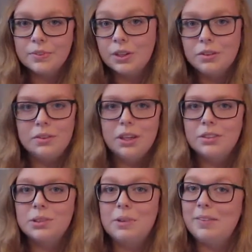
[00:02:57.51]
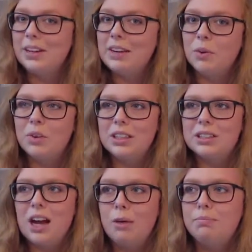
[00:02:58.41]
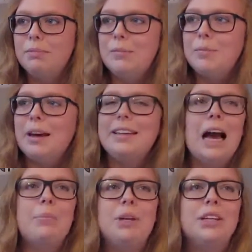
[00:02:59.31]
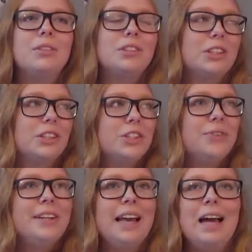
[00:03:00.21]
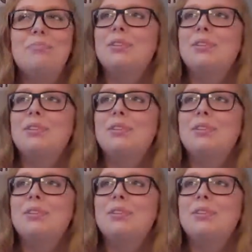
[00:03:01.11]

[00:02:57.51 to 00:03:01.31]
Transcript: Who knows? Maybe I'll never want to stop. Maybe my gap year will turn into a gap